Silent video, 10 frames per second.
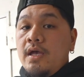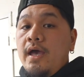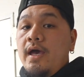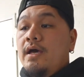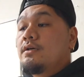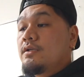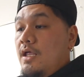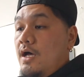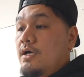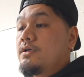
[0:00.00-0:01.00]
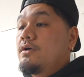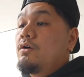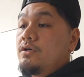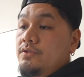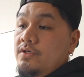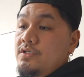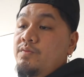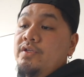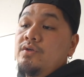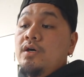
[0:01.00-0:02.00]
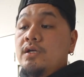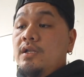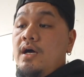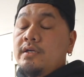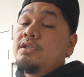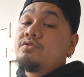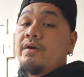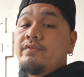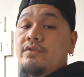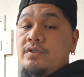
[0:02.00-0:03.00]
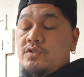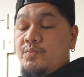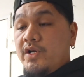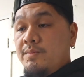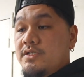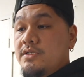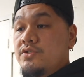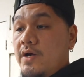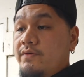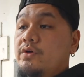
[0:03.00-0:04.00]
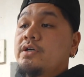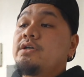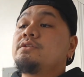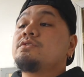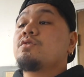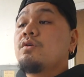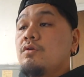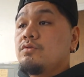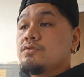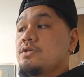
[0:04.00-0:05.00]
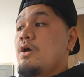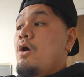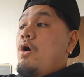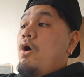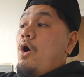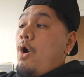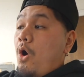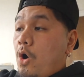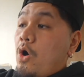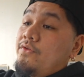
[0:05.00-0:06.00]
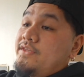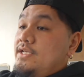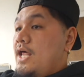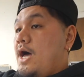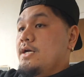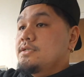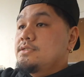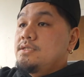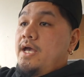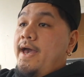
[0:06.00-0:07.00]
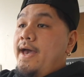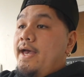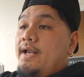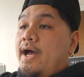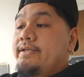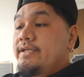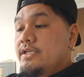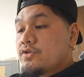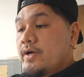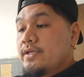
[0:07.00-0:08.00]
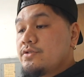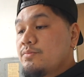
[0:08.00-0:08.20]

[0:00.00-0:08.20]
and unlock all doors when you unlock the driver door. So pretty much the driver door controls all the locks. And I did try to